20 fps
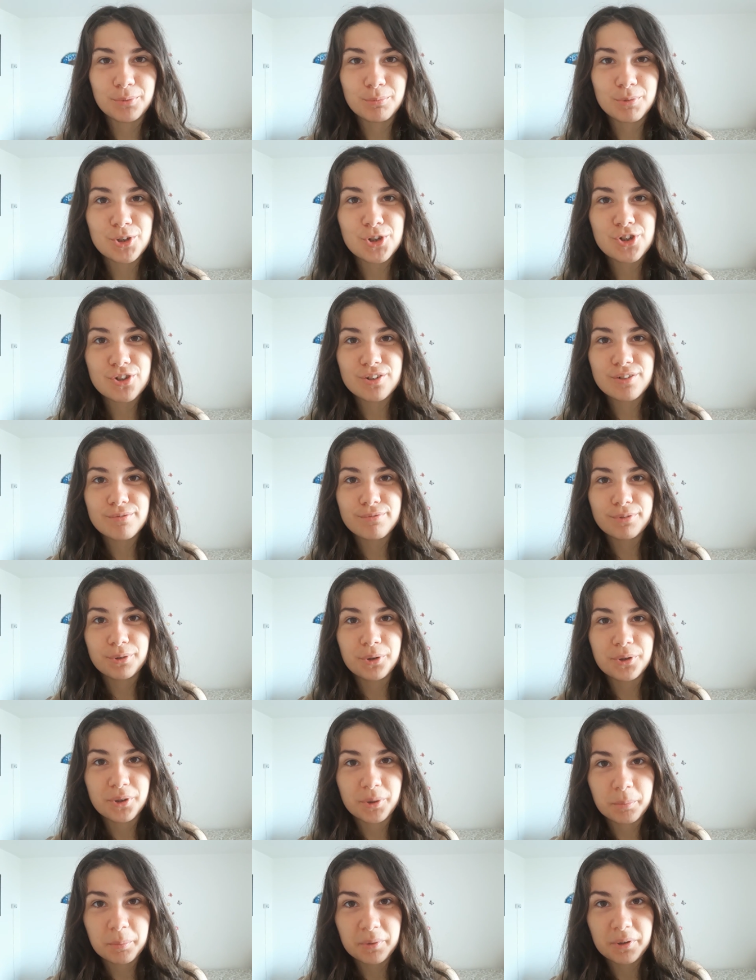mission, for
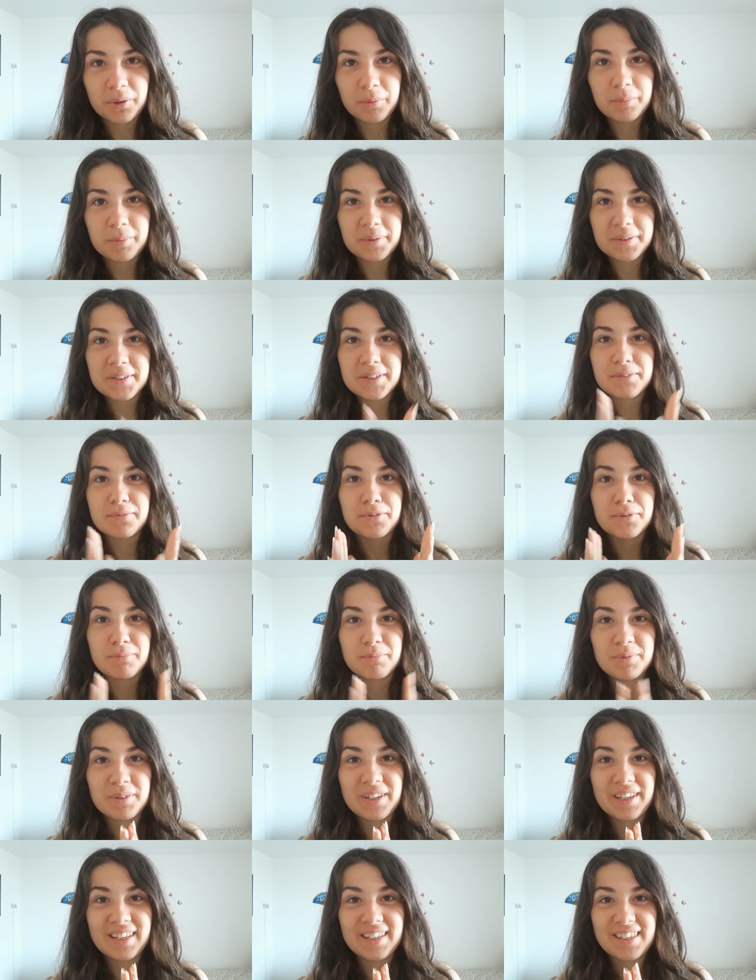your purpose, for
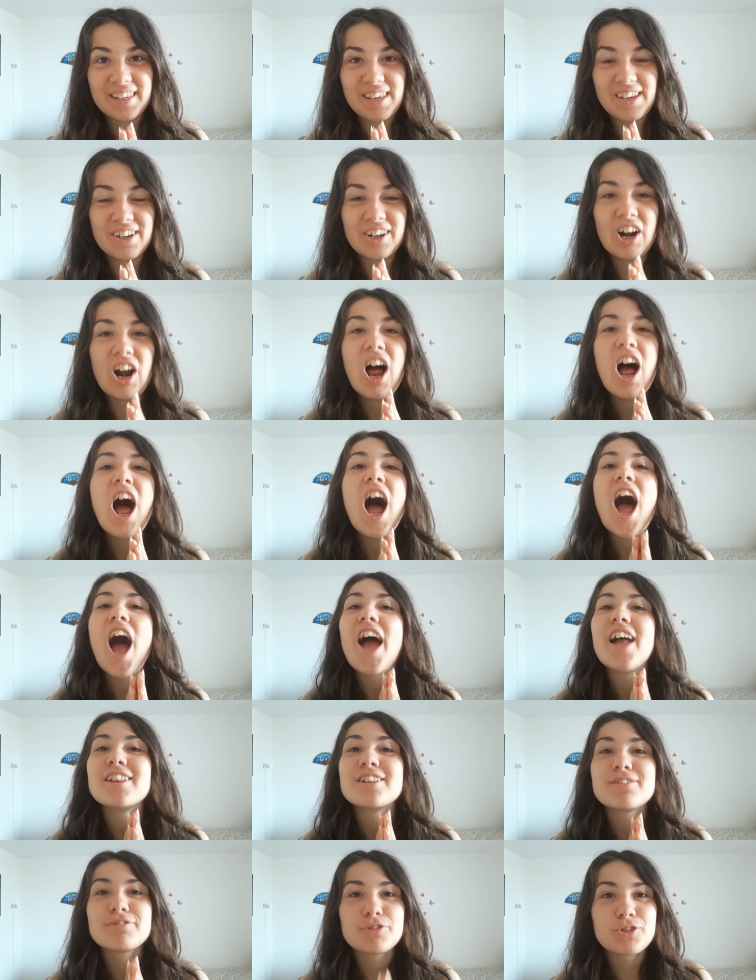being here.
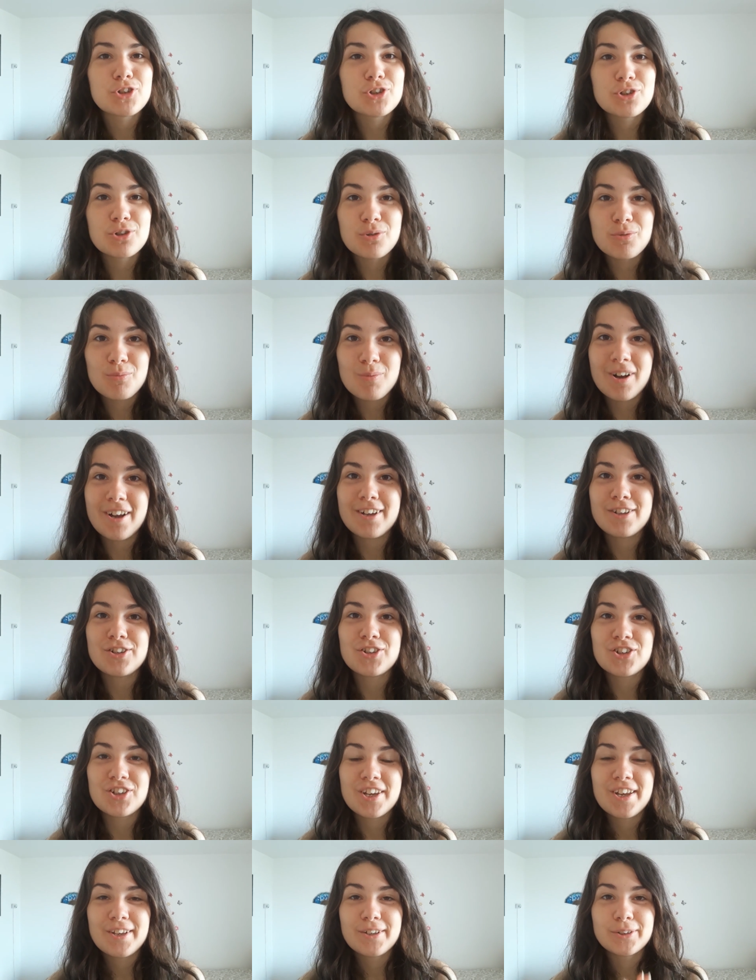I love you so much.
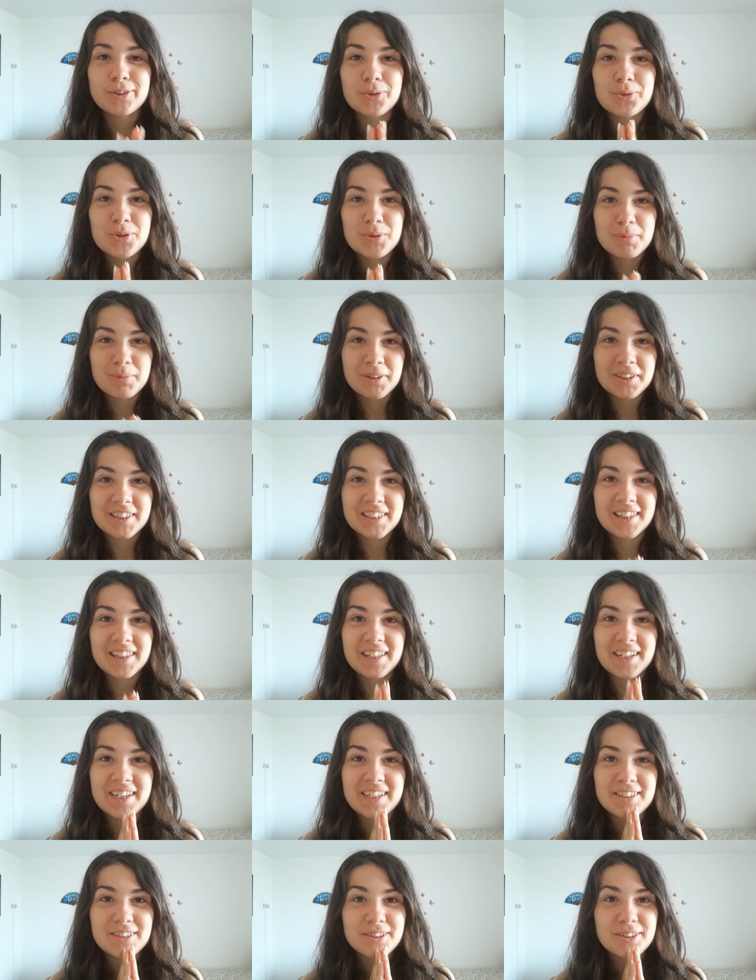Go spread the
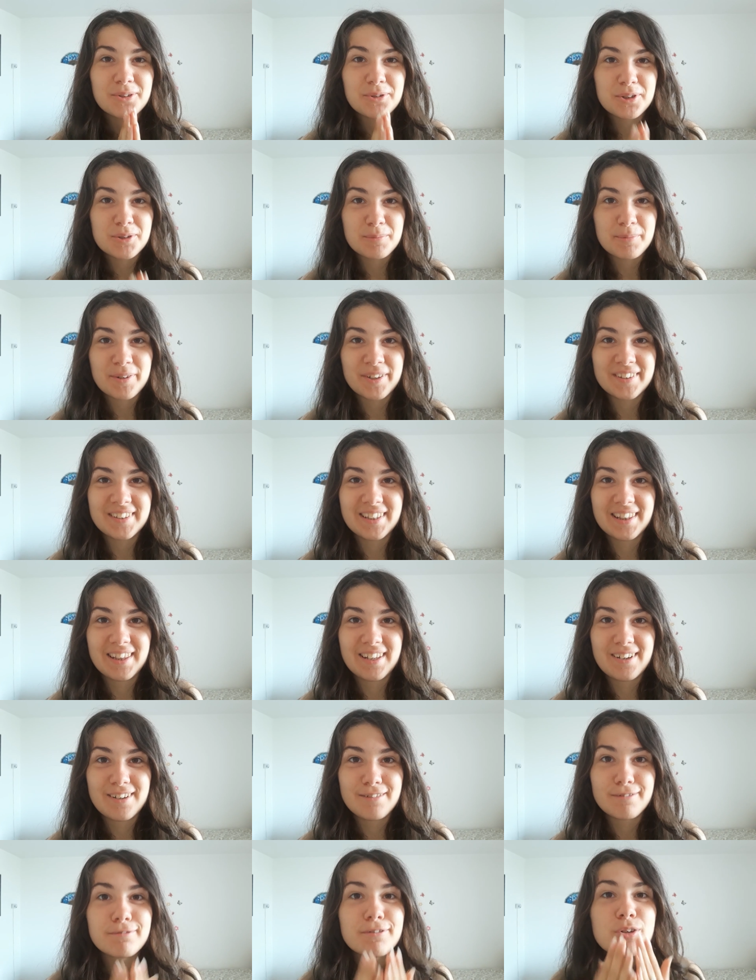light, go spread the
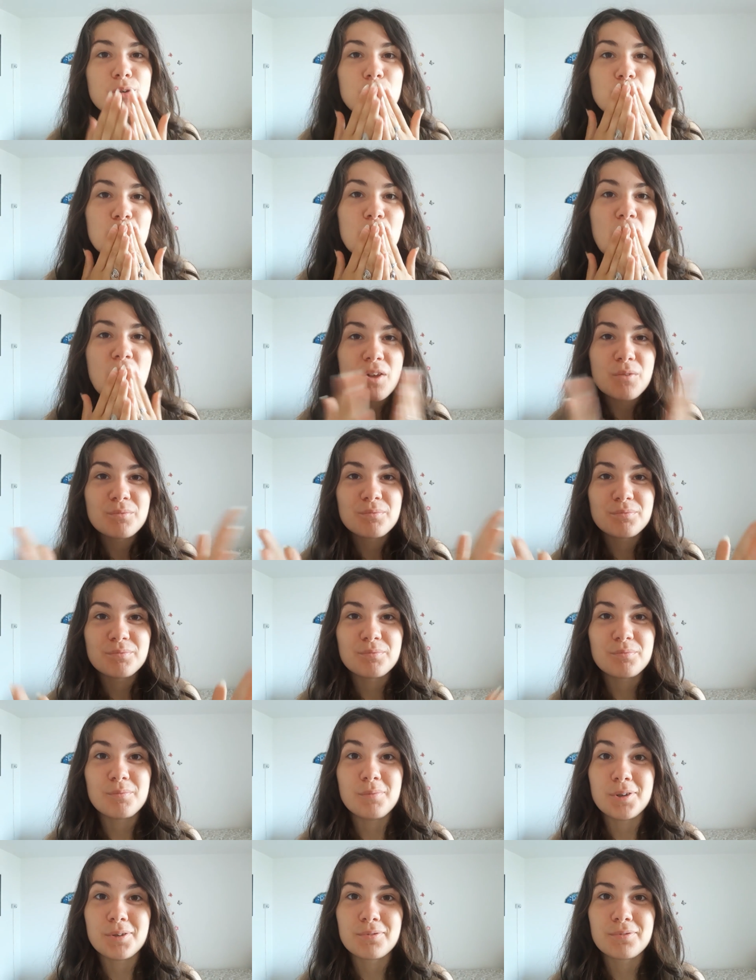love.
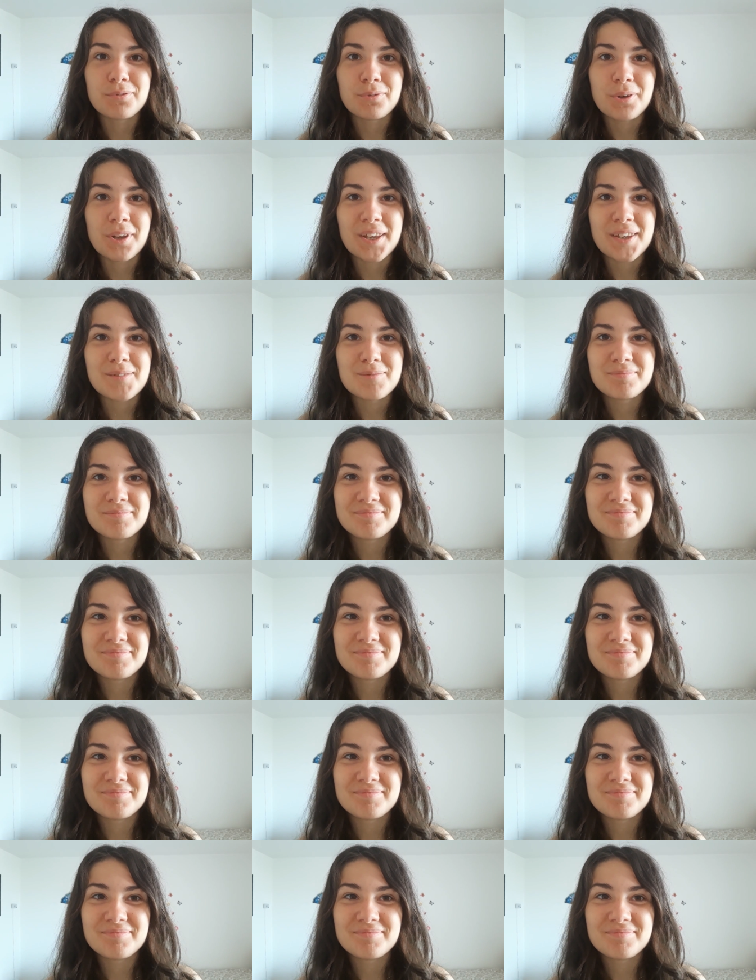Be free.